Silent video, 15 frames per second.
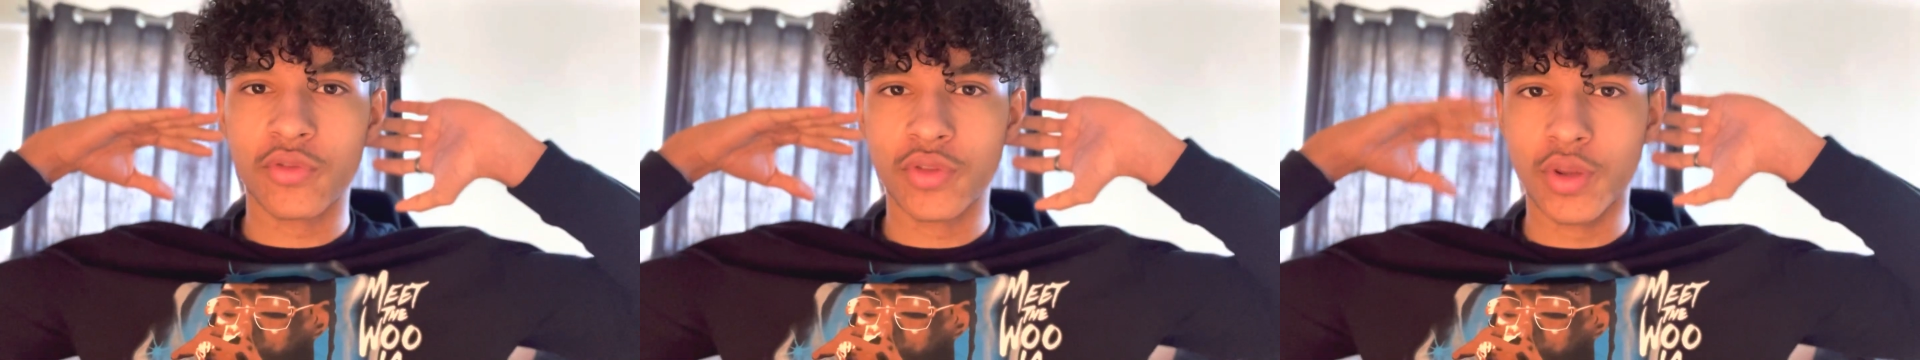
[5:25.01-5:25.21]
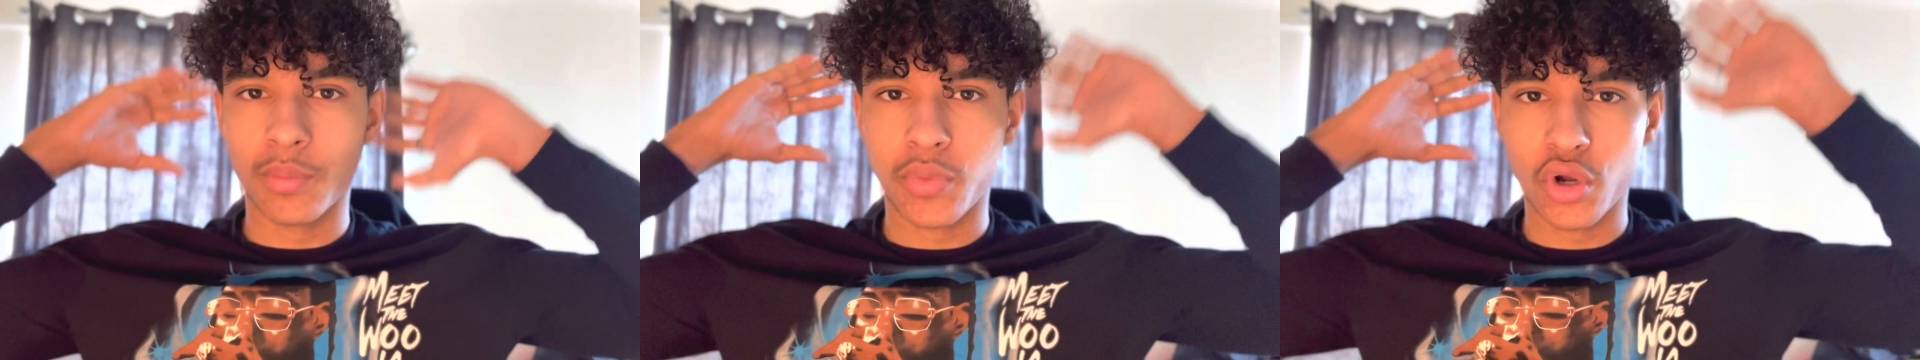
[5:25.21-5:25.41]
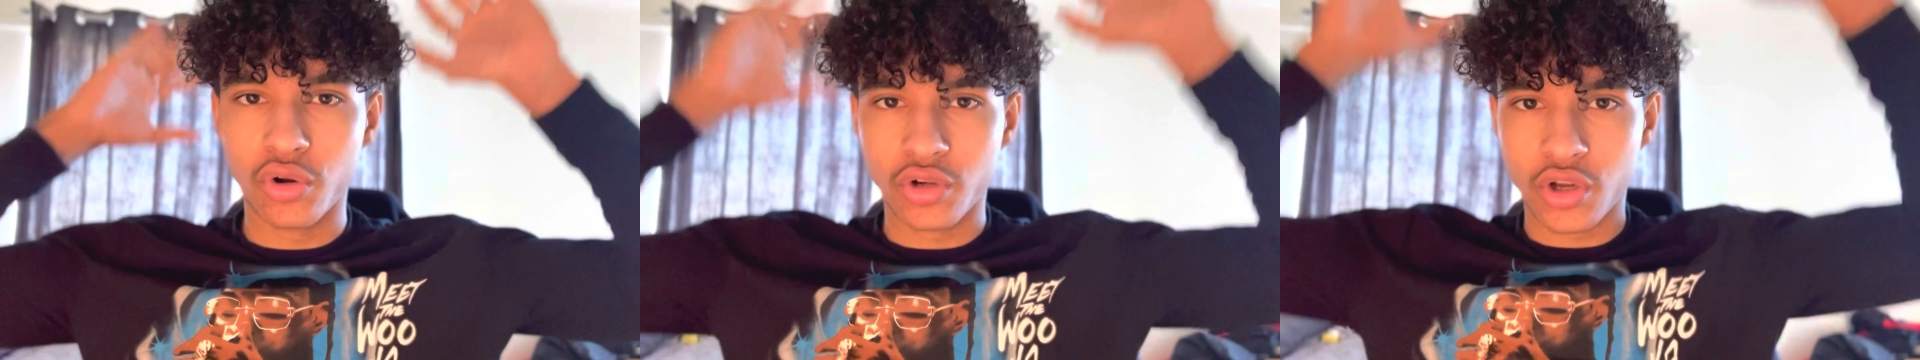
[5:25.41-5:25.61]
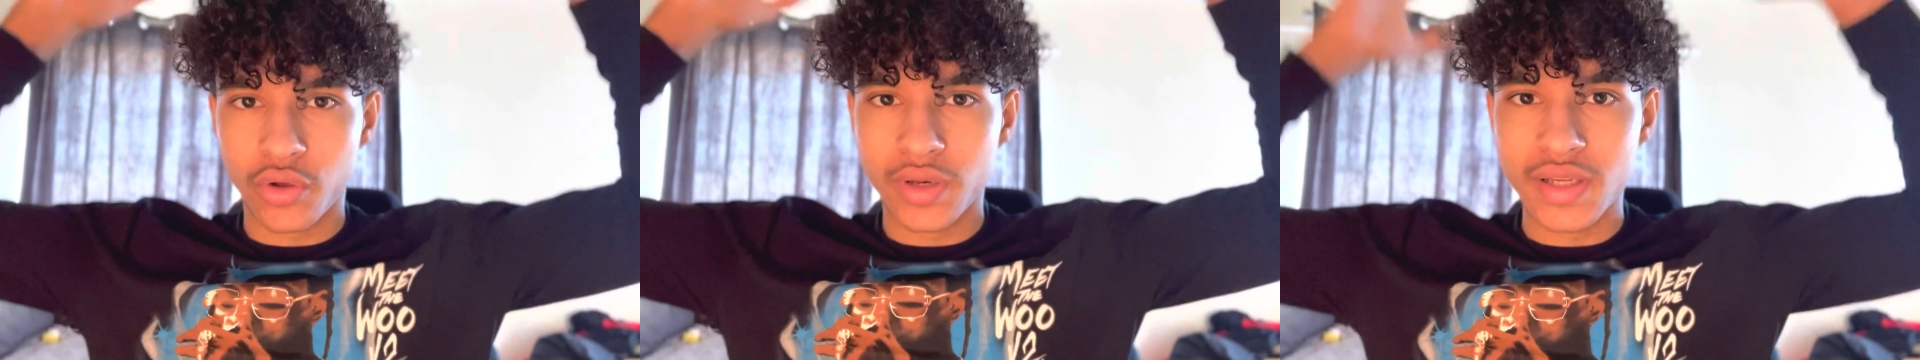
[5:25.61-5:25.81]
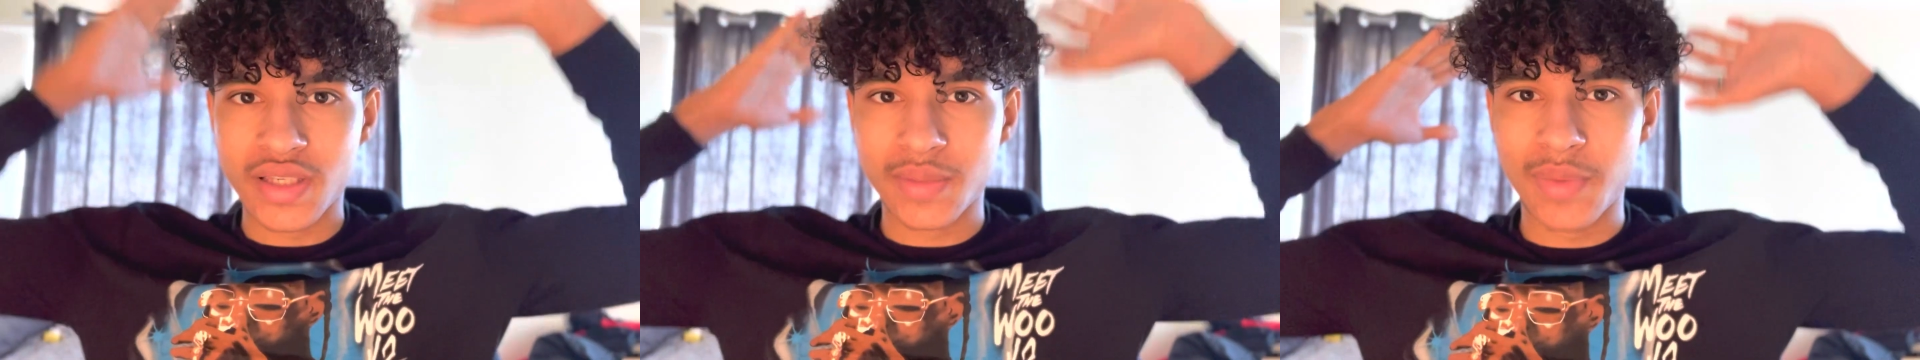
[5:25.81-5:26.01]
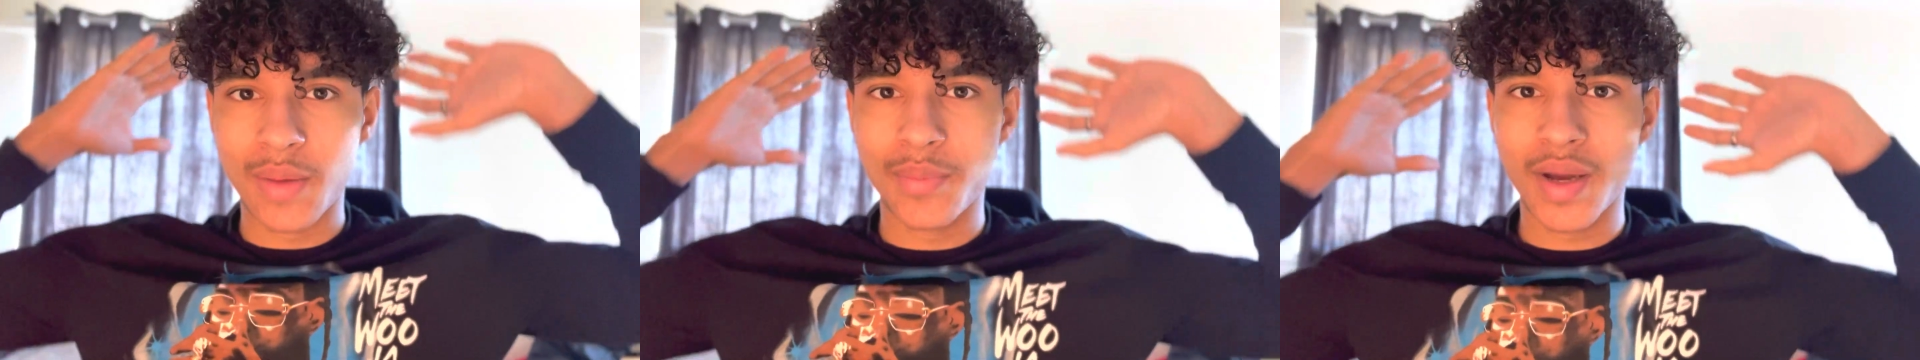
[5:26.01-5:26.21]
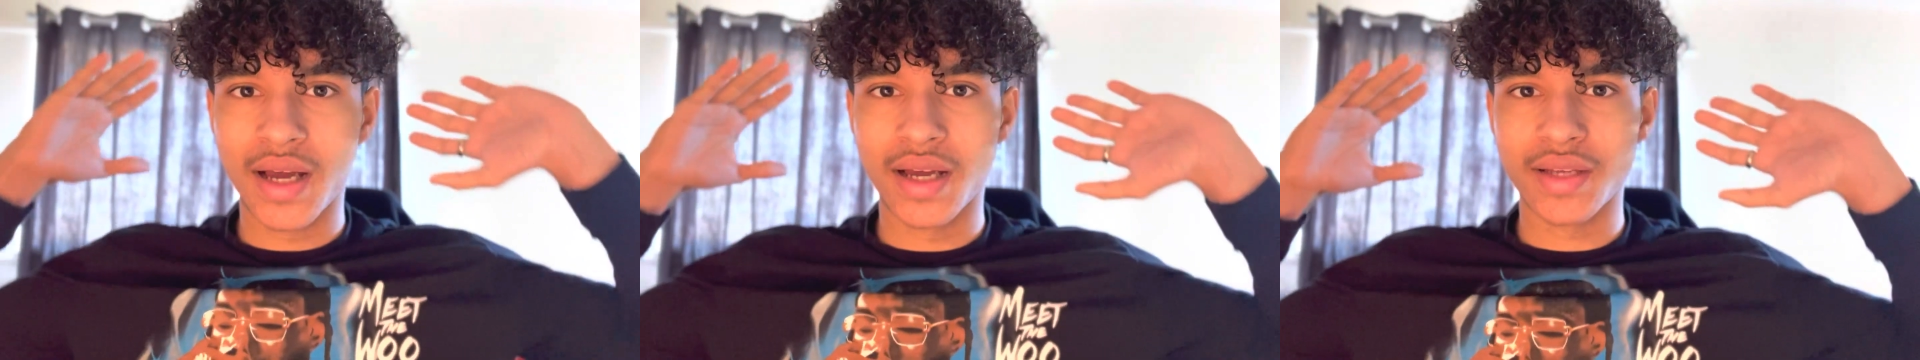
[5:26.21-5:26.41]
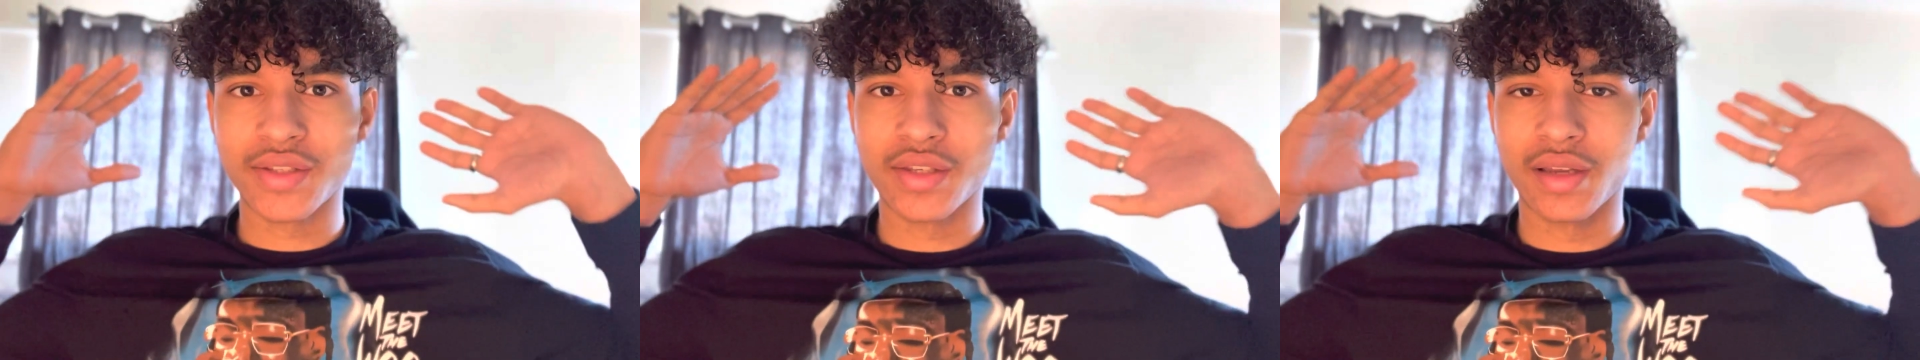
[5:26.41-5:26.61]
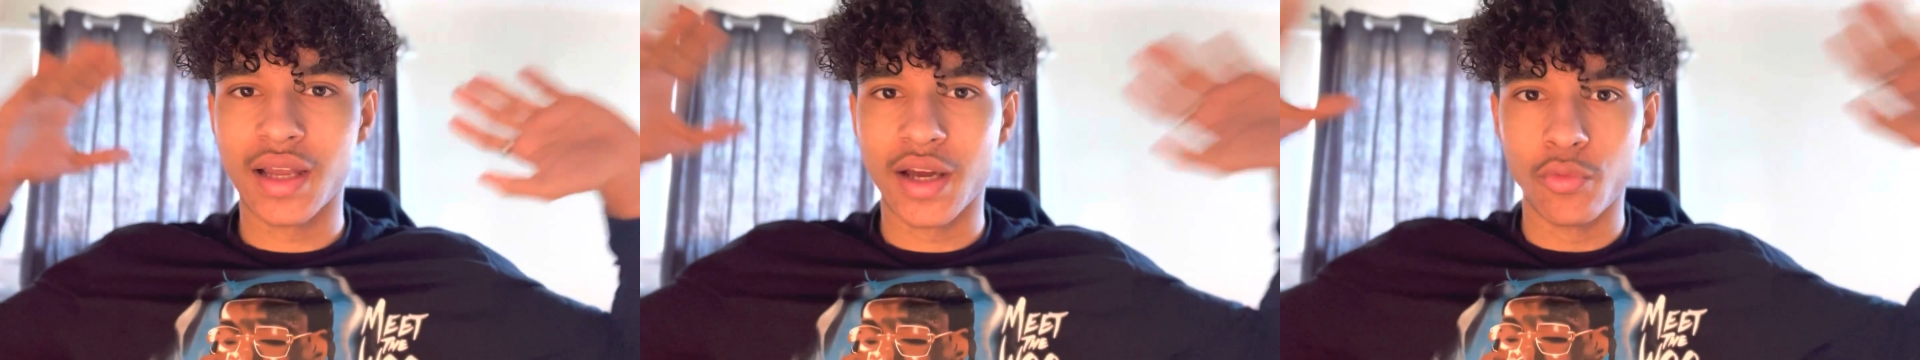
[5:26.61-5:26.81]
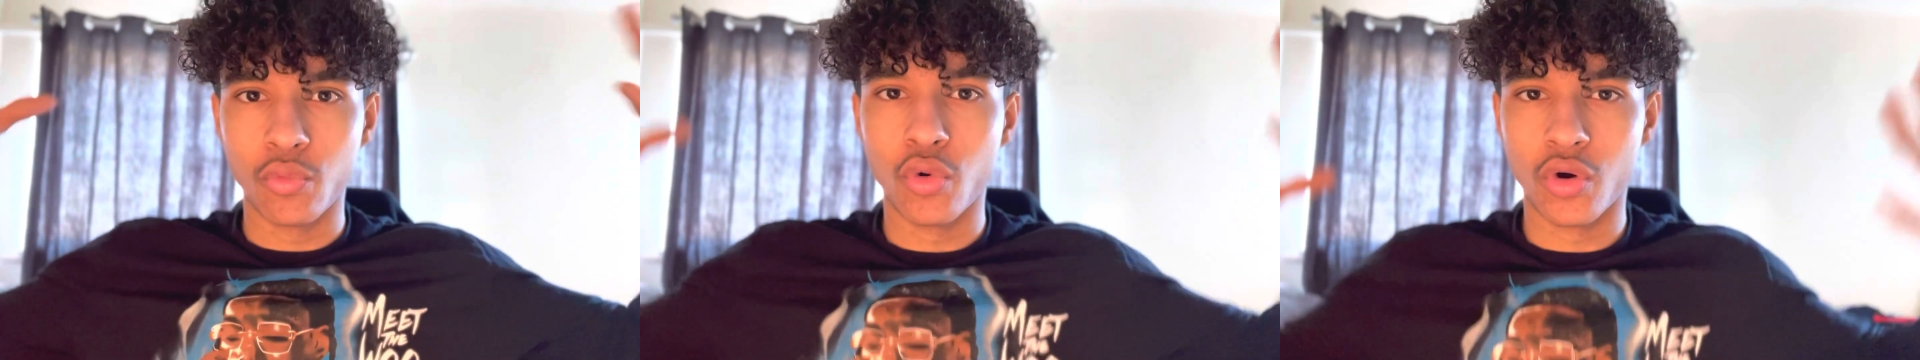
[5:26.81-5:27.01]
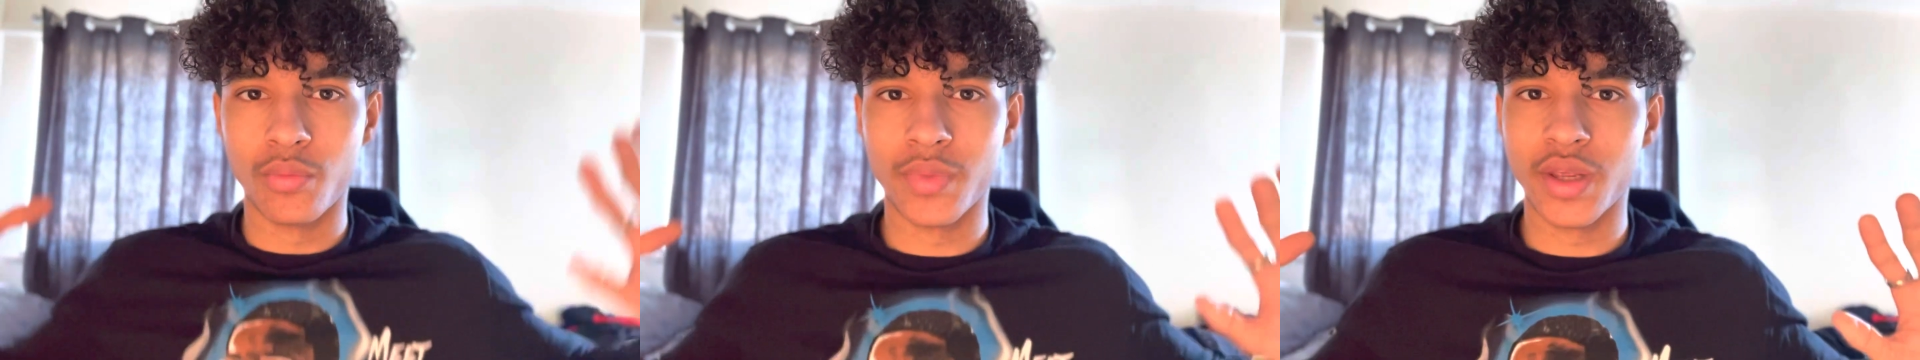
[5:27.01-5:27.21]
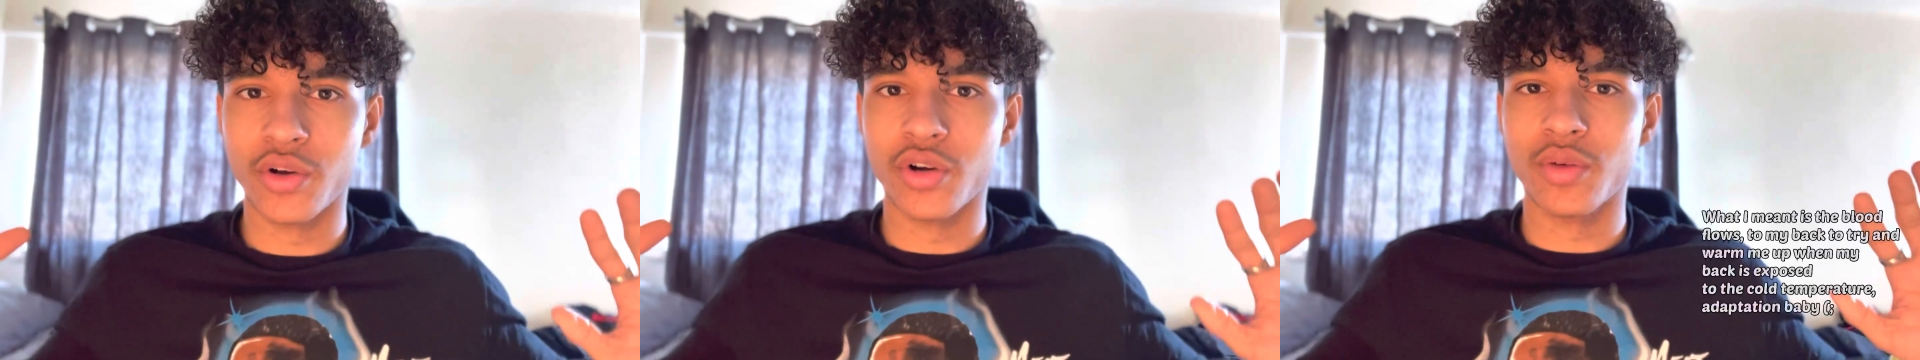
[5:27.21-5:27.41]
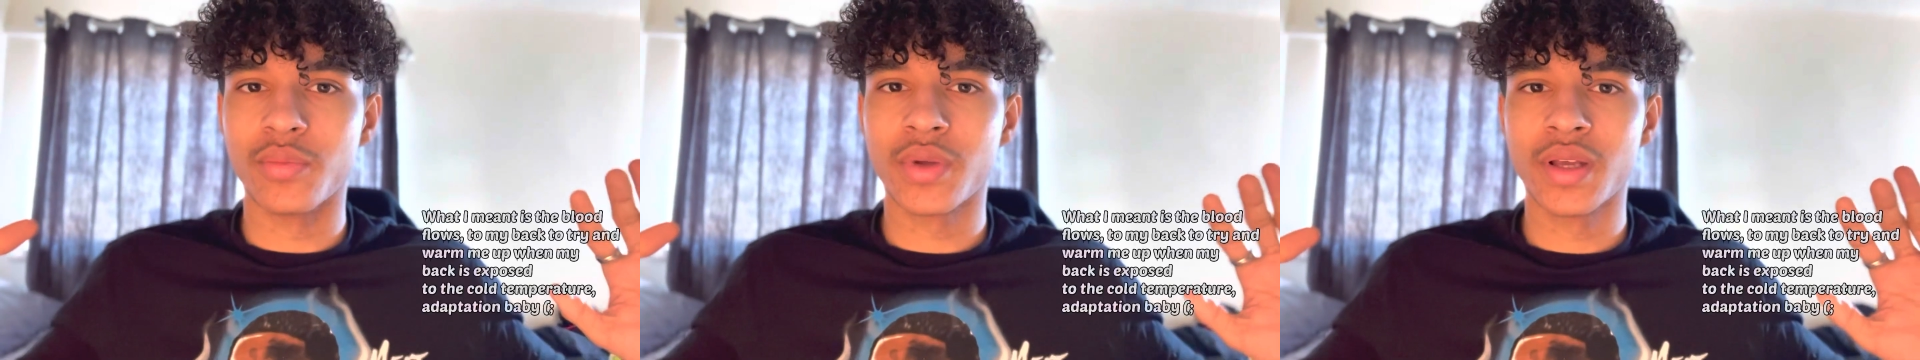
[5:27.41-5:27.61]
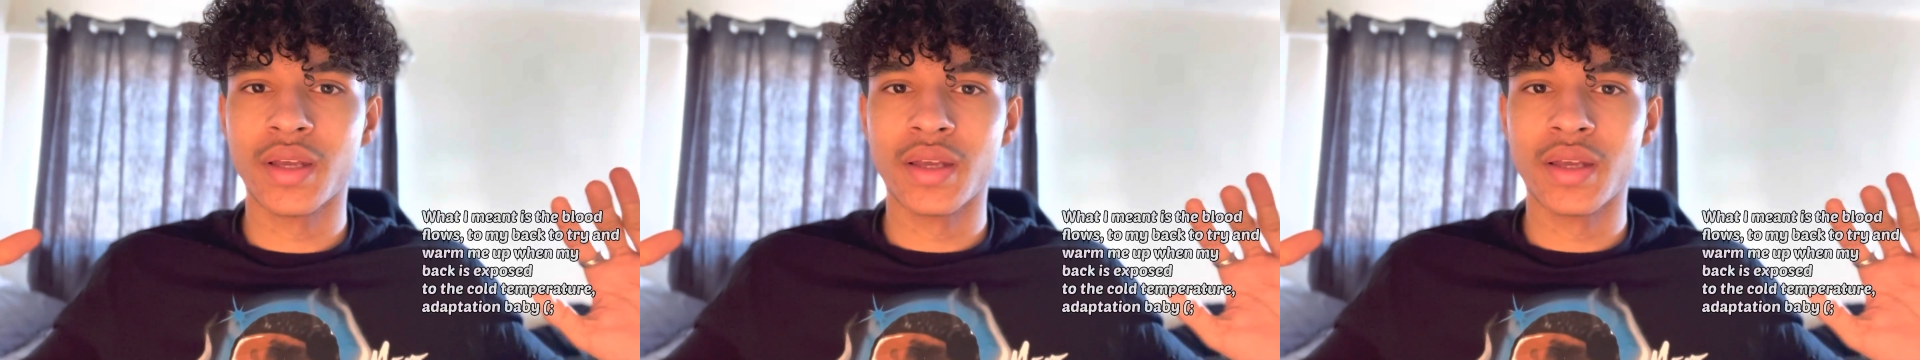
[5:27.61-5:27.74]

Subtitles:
the blood going into my back to like warm me up.